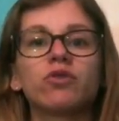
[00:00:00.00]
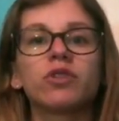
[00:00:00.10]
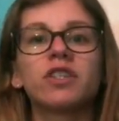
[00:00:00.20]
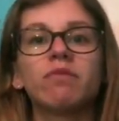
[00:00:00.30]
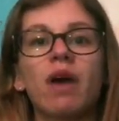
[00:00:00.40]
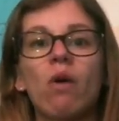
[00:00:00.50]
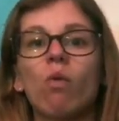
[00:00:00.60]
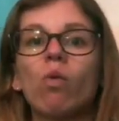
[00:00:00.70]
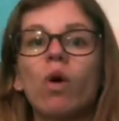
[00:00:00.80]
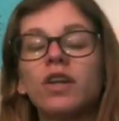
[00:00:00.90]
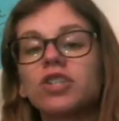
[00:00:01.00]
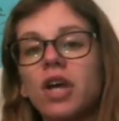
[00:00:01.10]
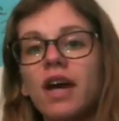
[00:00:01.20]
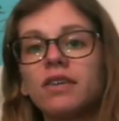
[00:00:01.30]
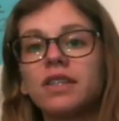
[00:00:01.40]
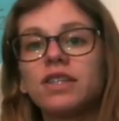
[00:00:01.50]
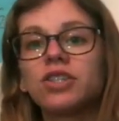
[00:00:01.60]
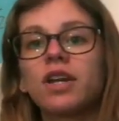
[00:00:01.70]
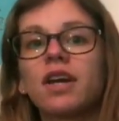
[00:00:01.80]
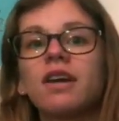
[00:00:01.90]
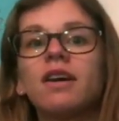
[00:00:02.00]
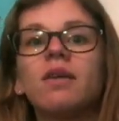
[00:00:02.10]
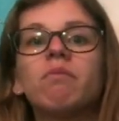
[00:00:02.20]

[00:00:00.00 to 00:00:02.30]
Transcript: received by one child each night